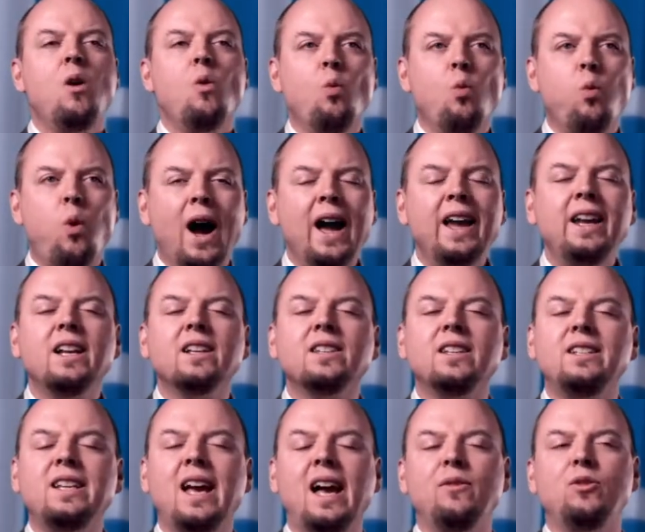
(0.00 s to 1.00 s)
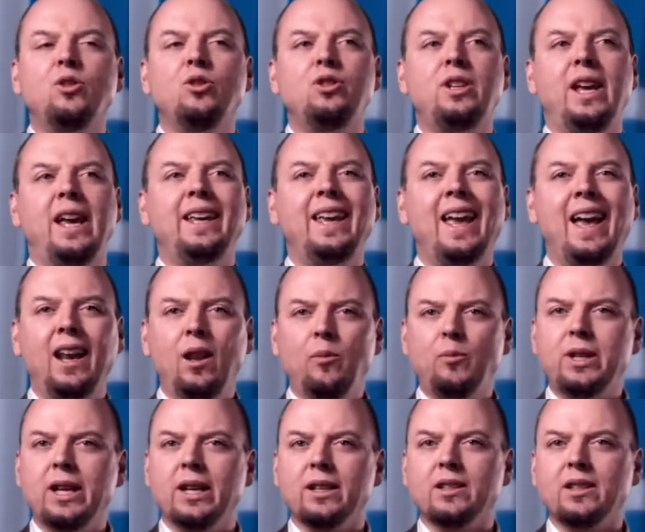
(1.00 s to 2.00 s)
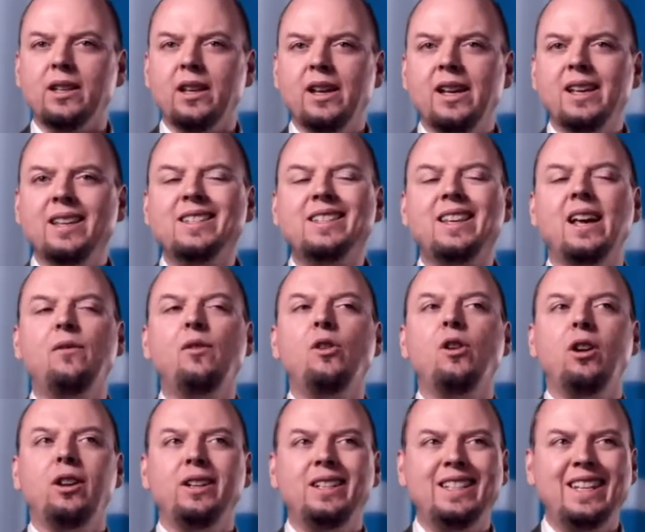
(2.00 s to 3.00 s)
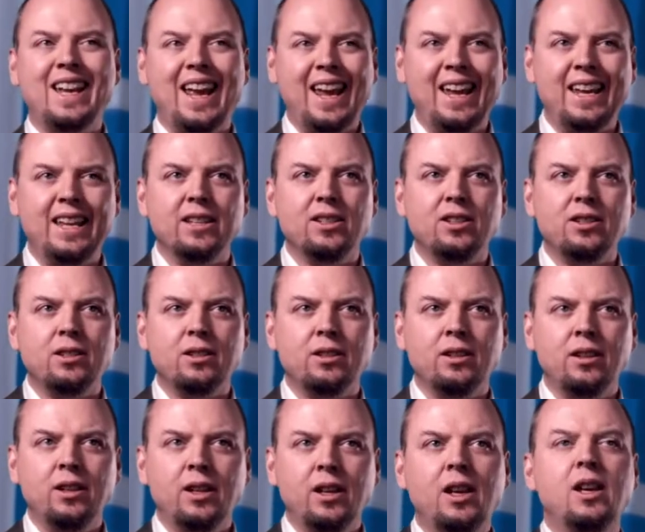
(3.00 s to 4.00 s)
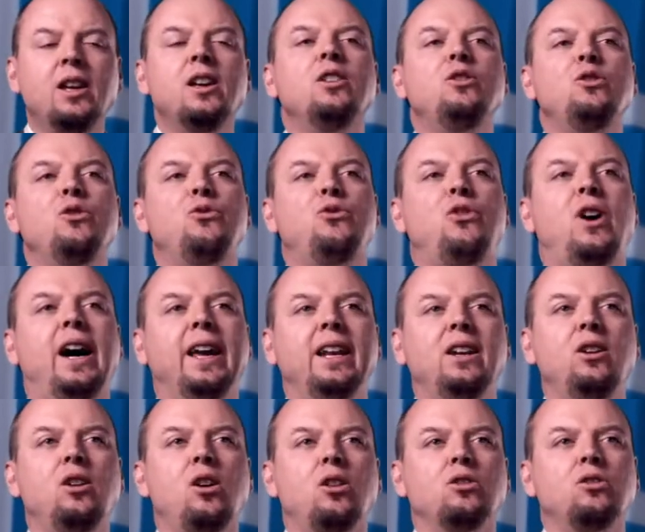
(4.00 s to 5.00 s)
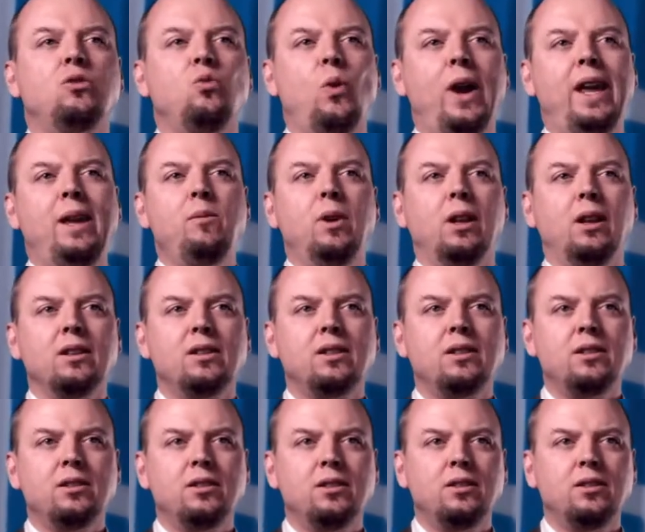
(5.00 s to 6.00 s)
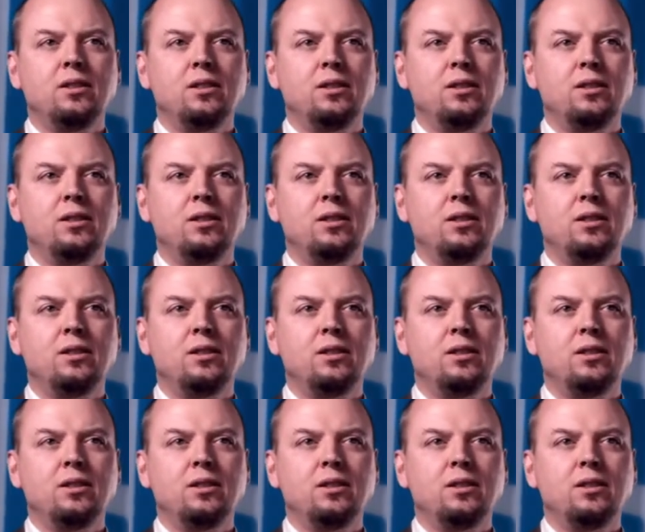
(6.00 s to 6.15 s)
Why does it have to take help desk several days to find lost waybills?